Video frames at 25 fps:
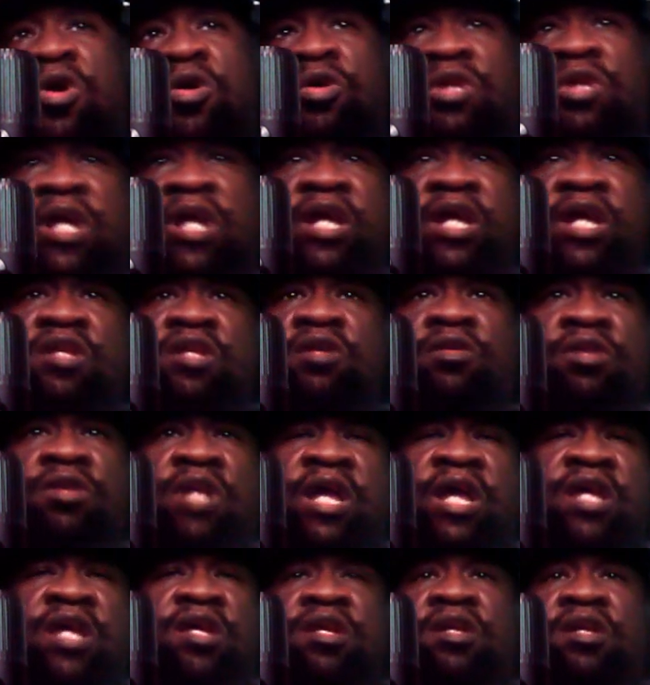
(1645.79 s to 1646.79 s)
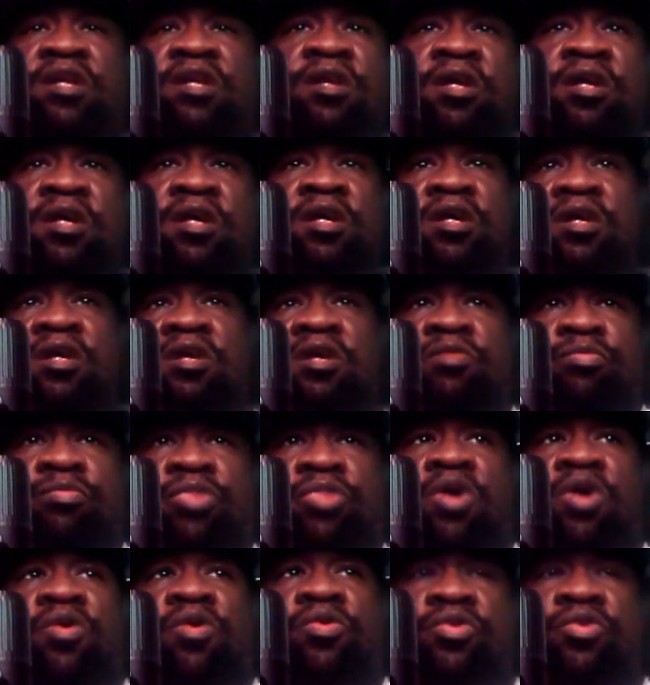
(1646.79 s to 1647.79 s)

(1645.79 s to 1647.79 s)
like like bro,